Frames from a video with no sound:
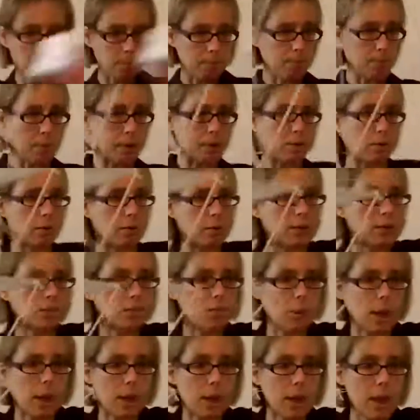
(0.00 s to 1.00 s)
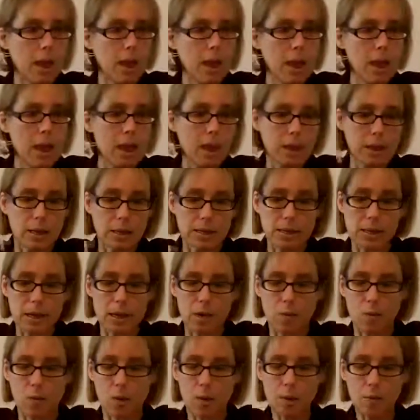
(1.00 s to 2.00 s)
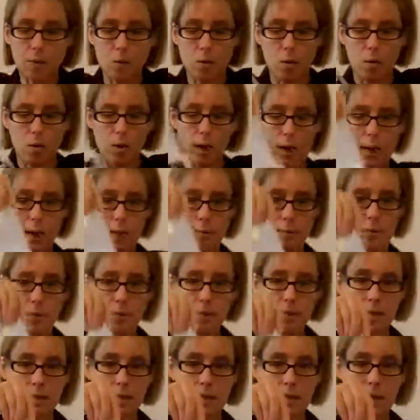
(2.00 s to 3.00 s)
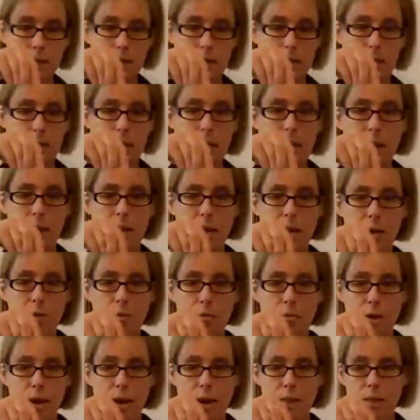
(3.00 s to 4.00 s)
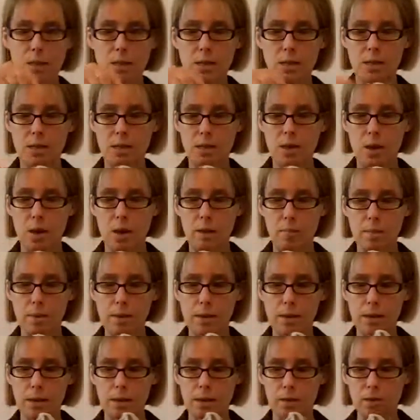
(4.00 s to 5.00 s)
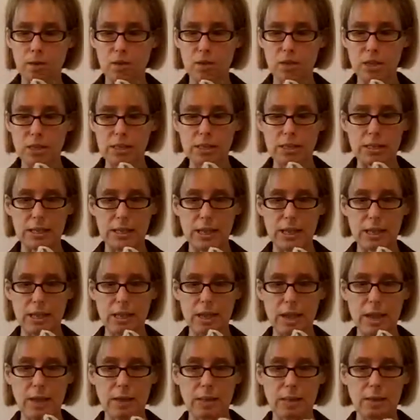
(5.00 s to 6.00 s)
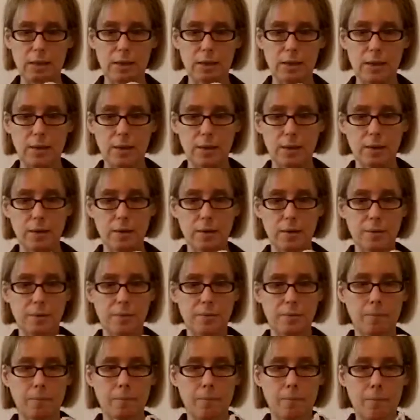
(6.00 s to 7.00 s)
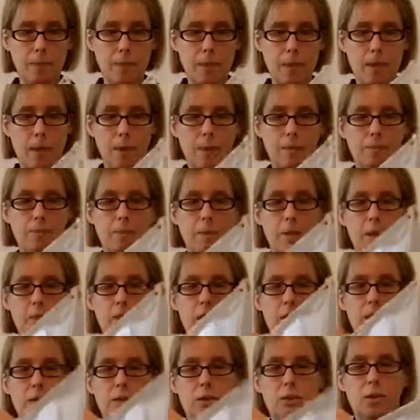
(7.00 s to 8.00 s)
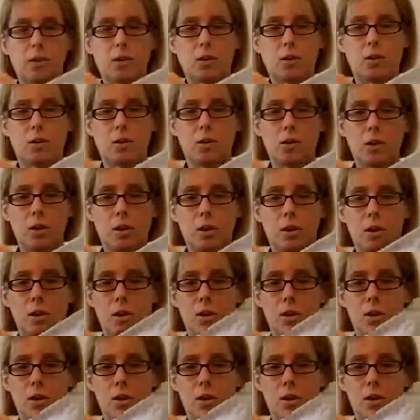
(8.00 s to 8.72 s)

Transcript: bit better this way. I'm going to take one more, and I'm going to tie it right to the top here, just like that. Okay, and then it's going to look